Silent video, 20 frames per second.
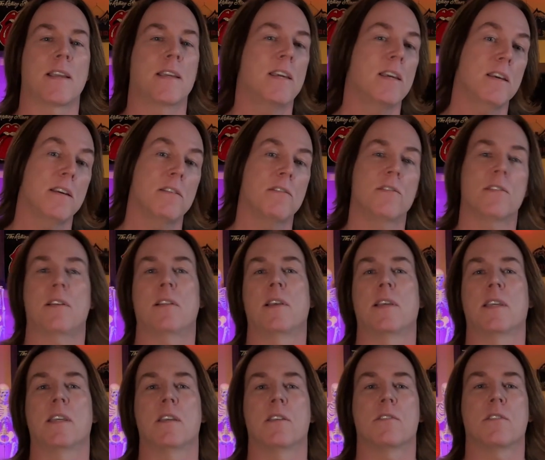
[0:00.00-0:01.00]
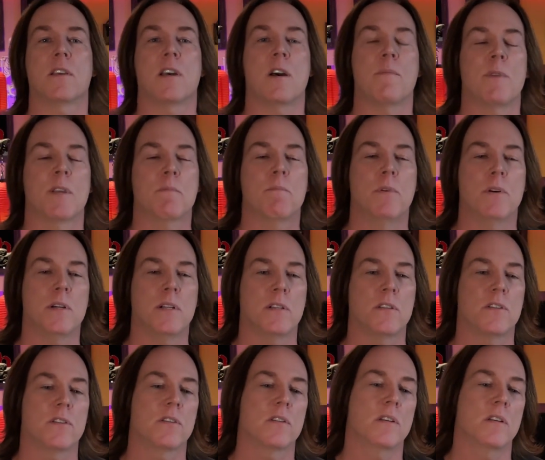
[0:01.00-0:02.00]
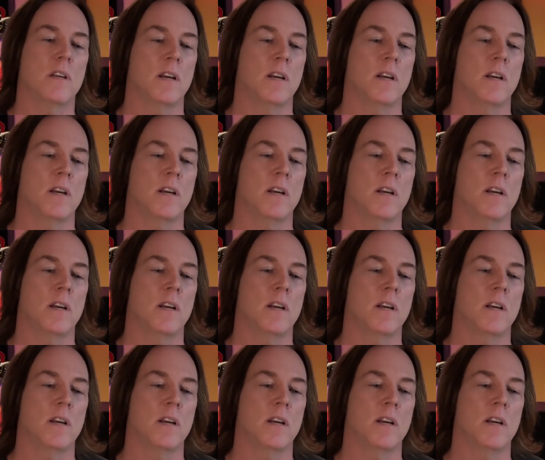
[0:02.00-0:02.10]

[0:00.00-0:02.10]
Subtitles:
Kiss, I like Kiss comic books.